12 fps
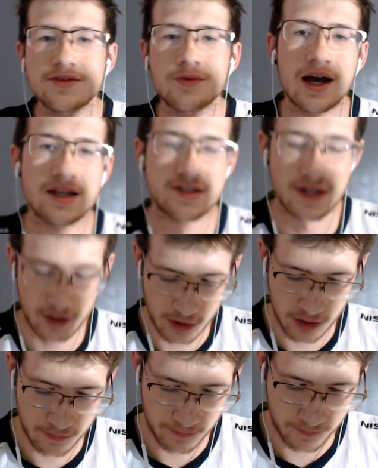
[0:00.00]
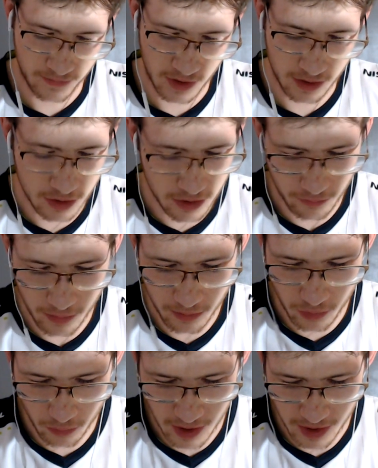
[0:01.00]
why it's not on. I couldn't remember.
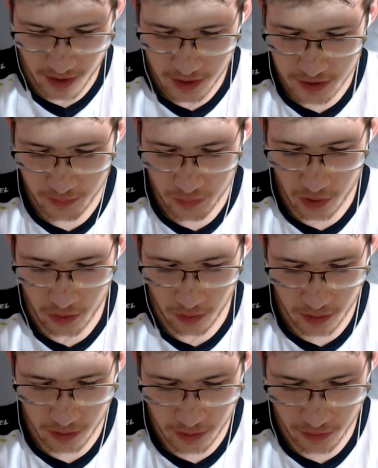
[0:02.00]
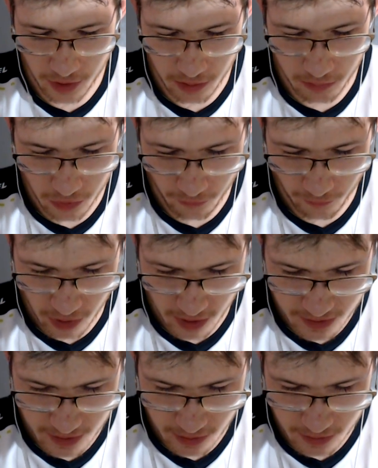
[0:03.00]
I think this broke during a move
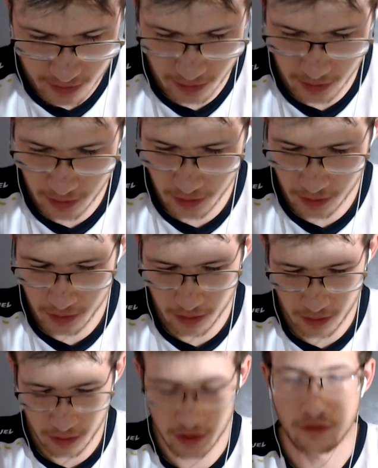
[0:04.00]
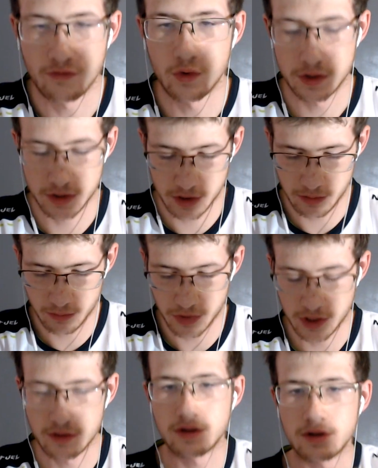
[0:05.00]
process, unfortunately, but
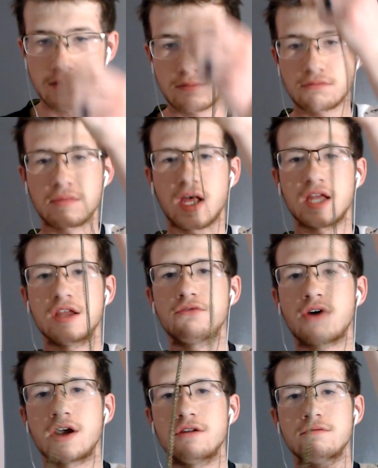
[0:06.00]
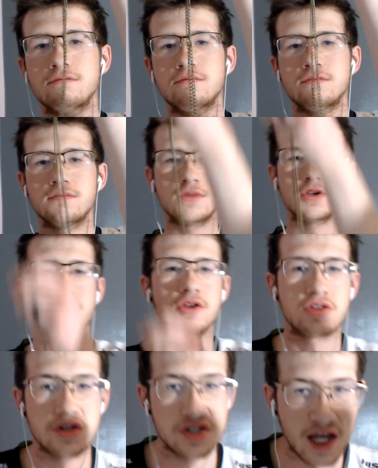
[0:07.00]
I did find the
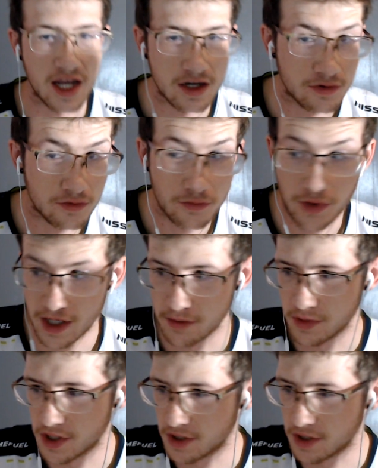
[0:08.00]
chain randomly.